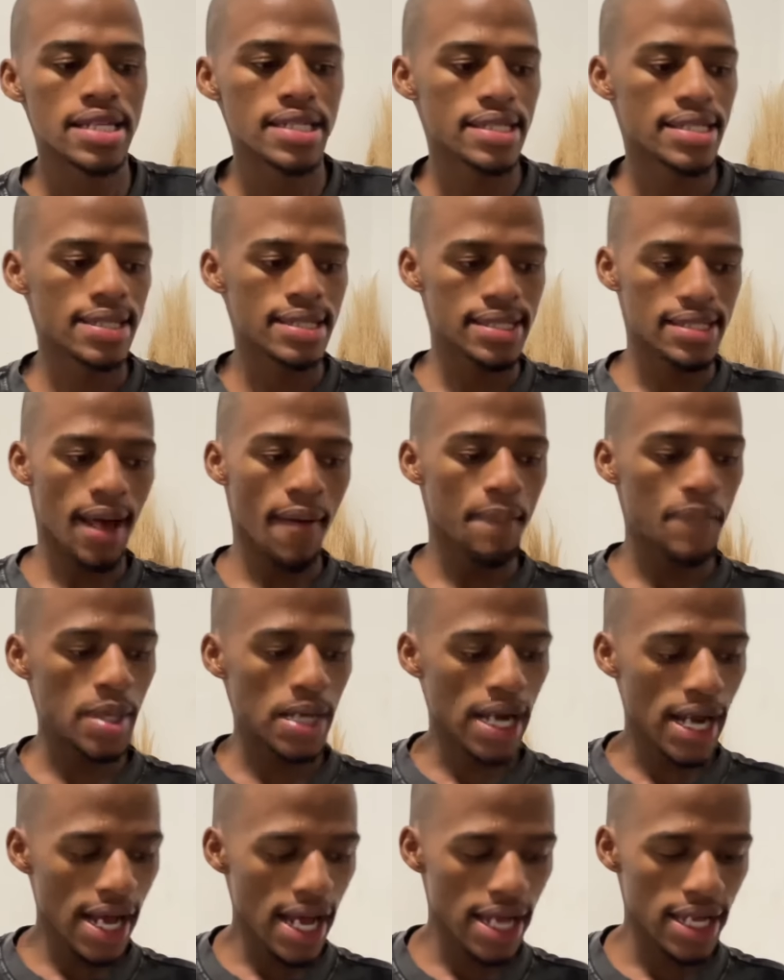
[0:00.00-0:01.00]
Sup
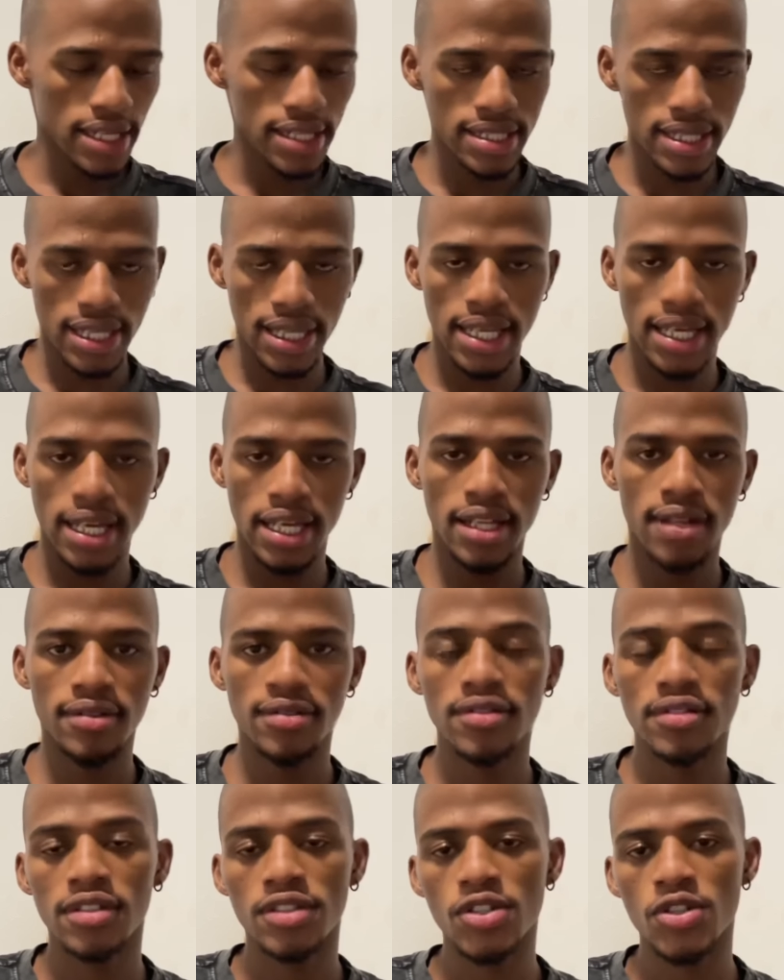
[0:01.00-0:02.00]
guys,
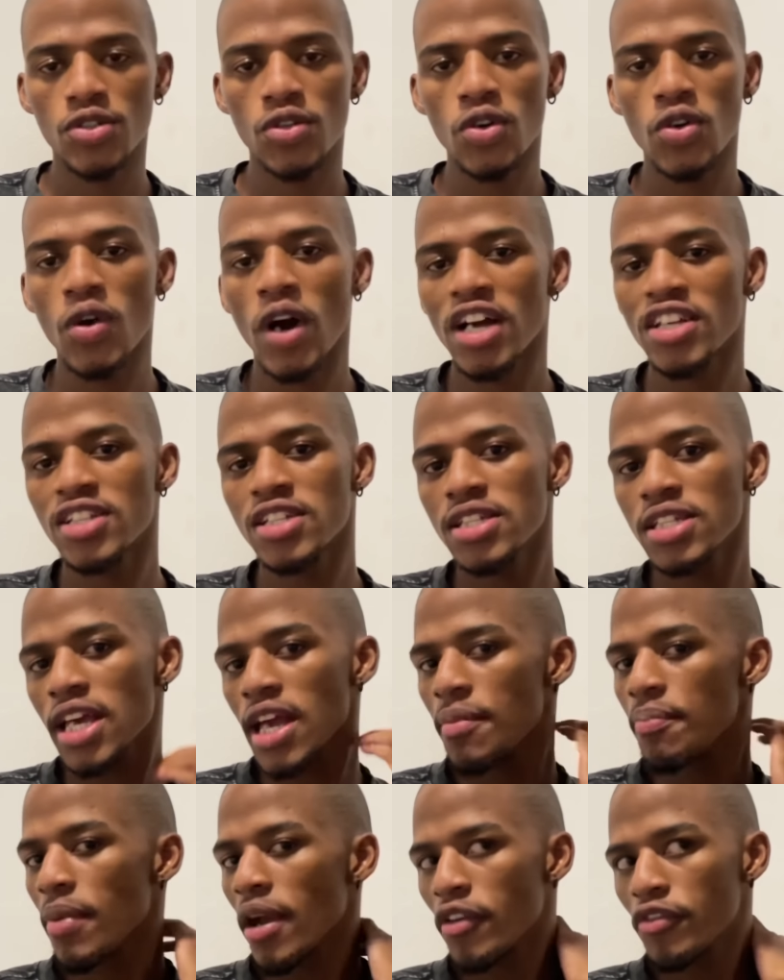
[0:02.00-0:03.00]
again. So I just
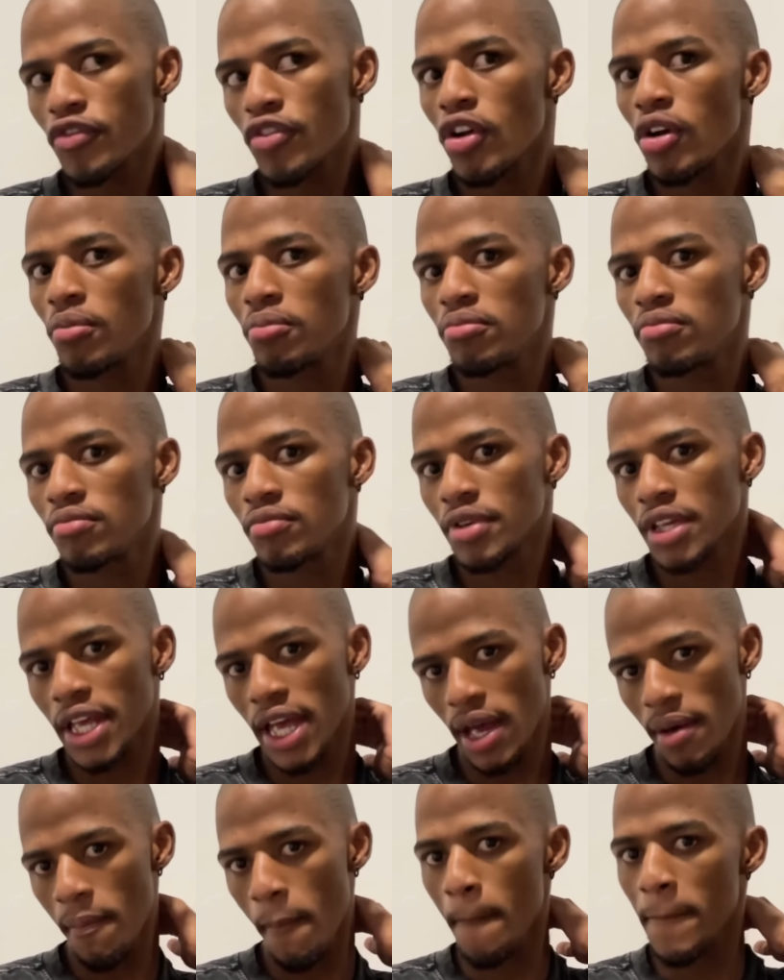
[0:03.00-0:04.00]
came back from
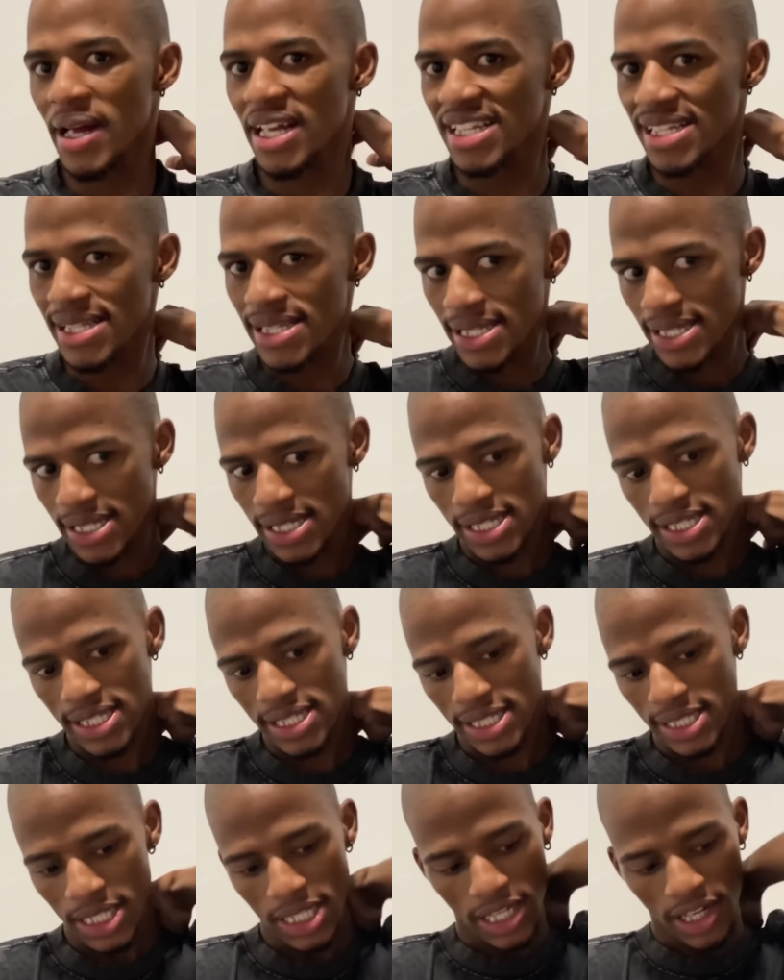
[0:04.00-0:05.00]

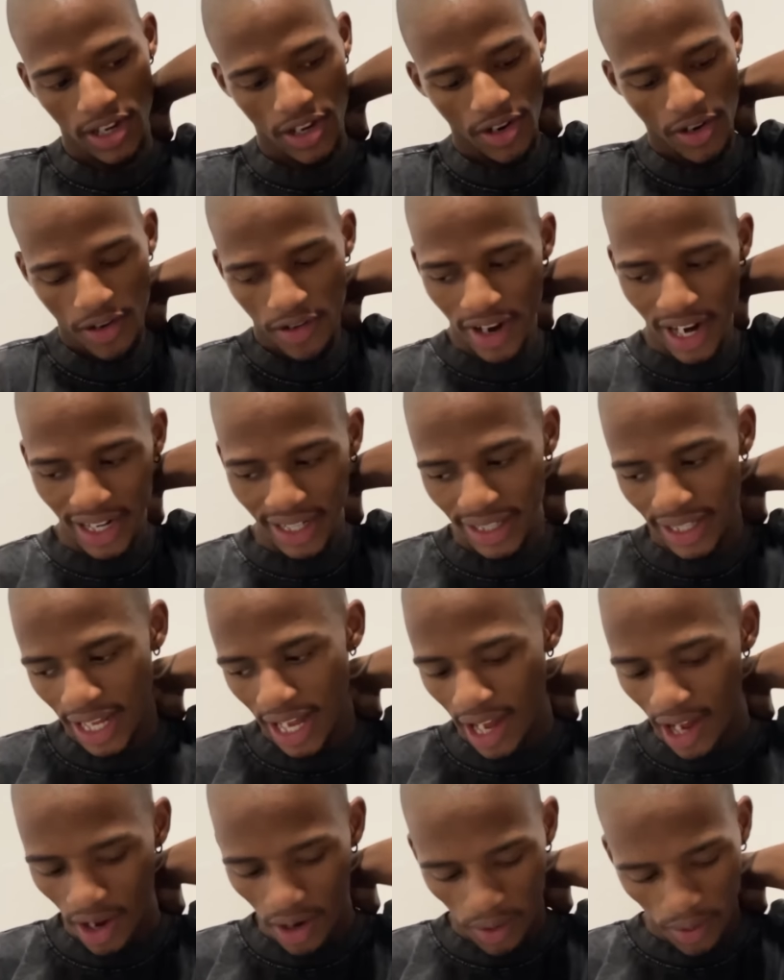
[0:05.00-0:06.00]
campus right
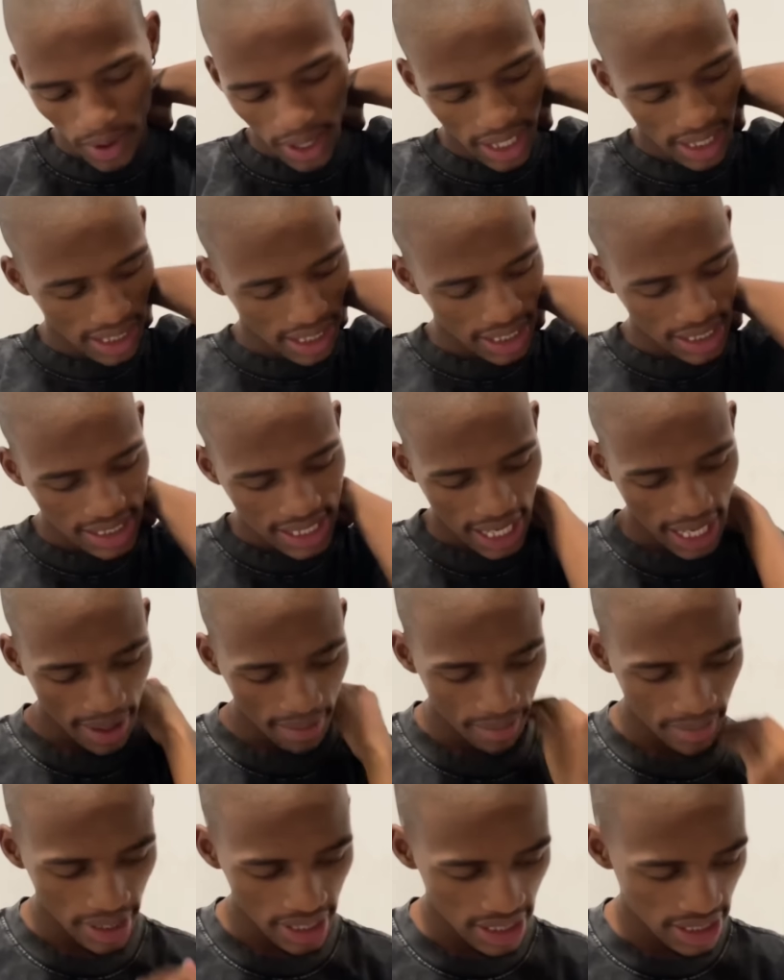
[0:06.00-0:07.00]
now, and the
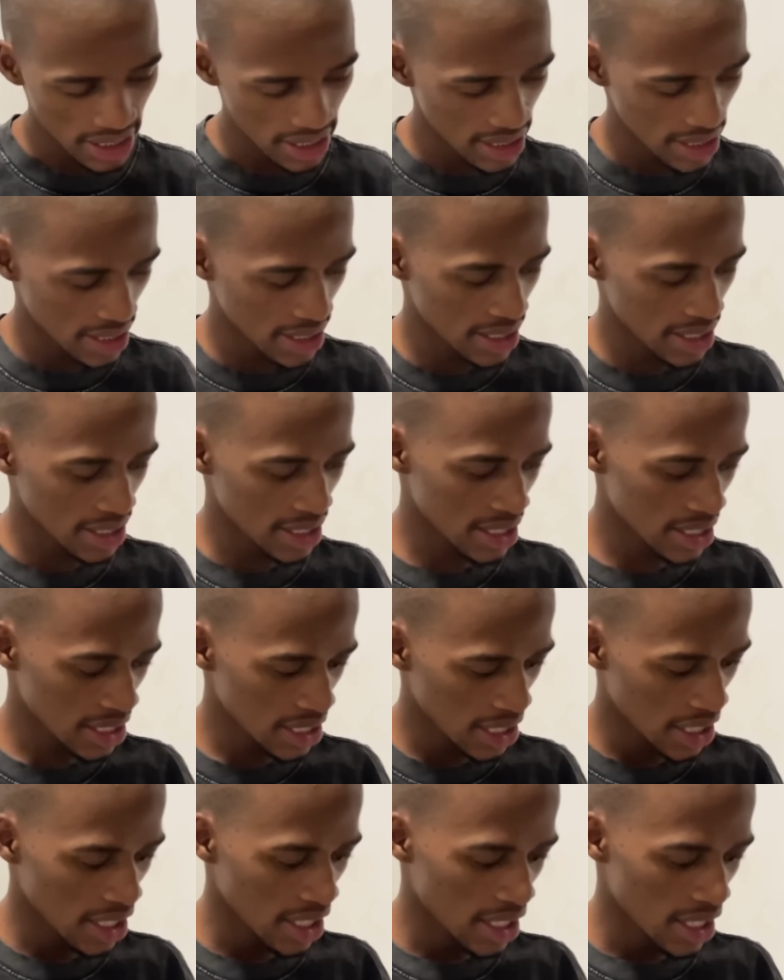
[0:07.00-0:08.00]
time is,
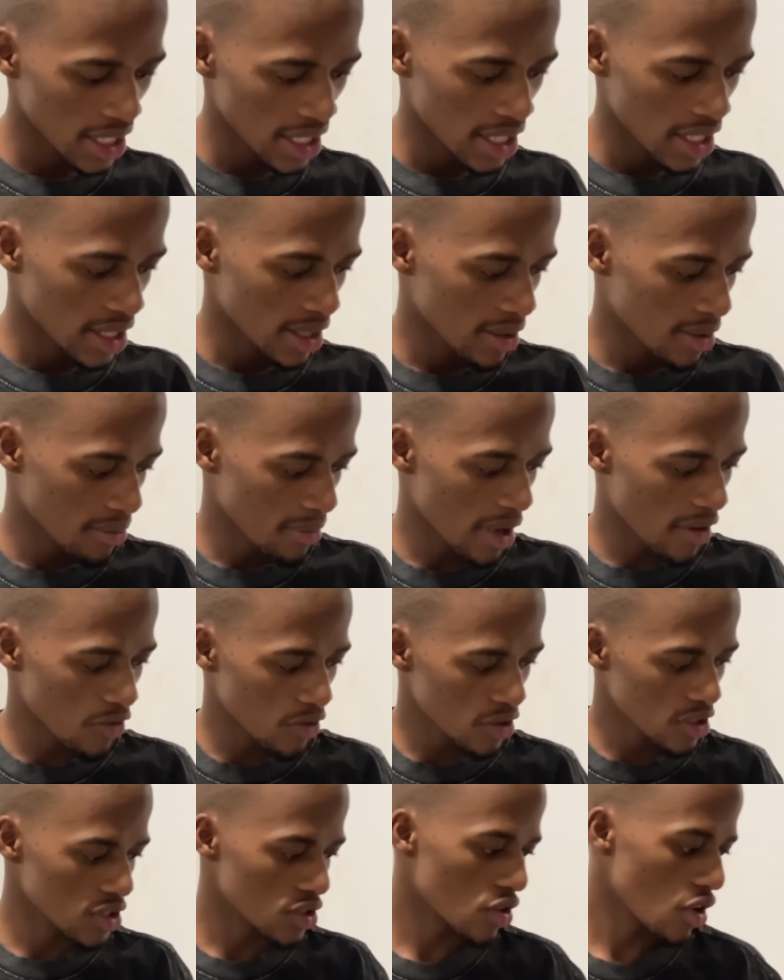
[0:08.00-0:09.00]
my
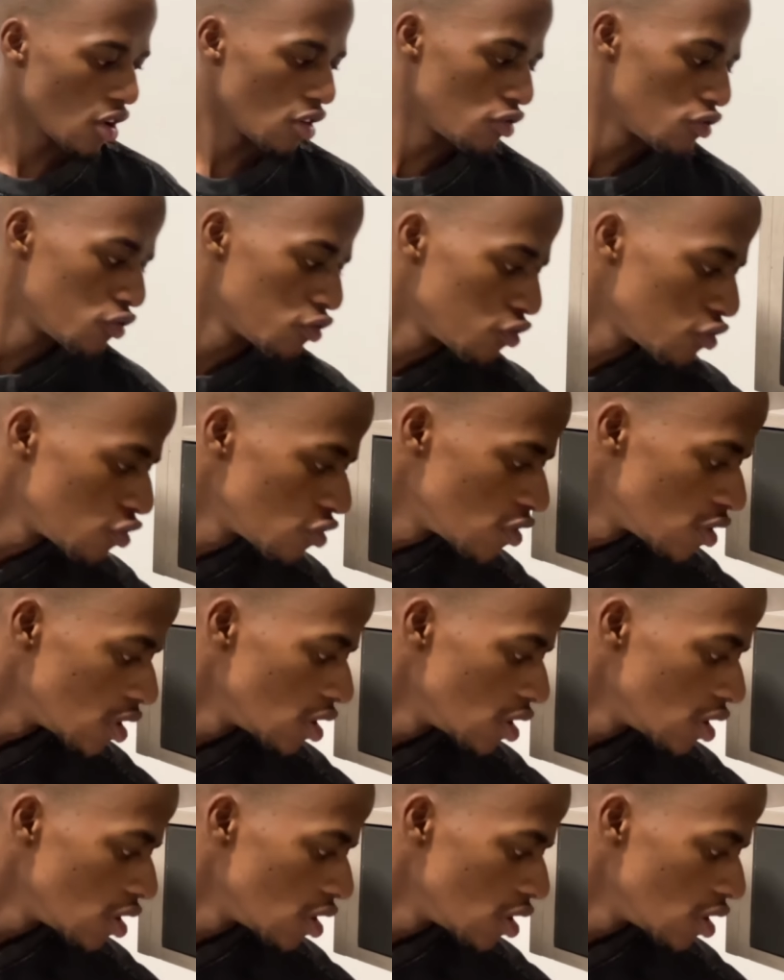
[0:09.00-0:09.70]
phone is off.